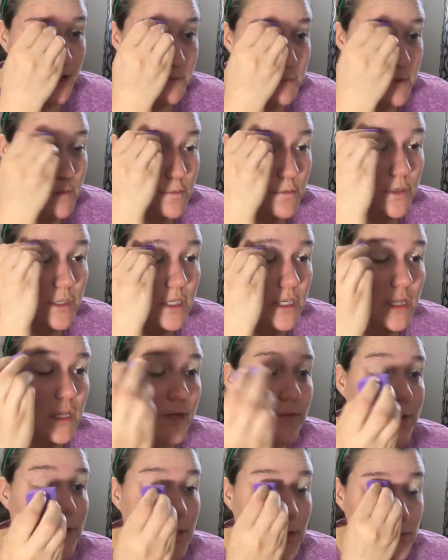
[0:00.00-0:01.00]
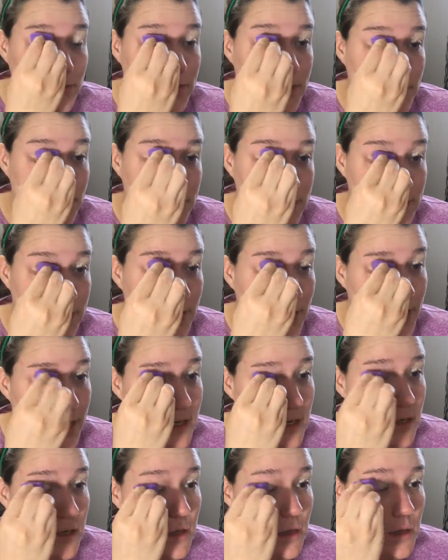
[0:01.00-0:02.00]
I've been really loving using this
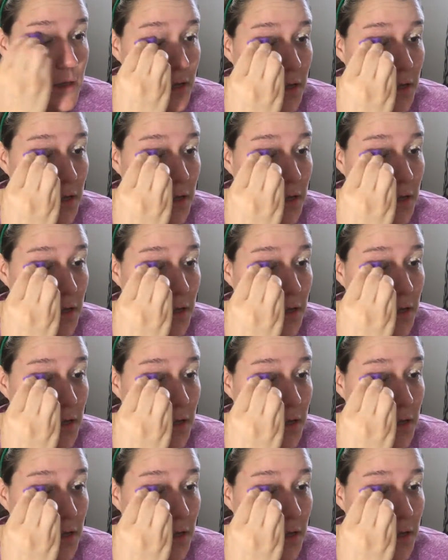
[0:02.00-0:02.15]
again.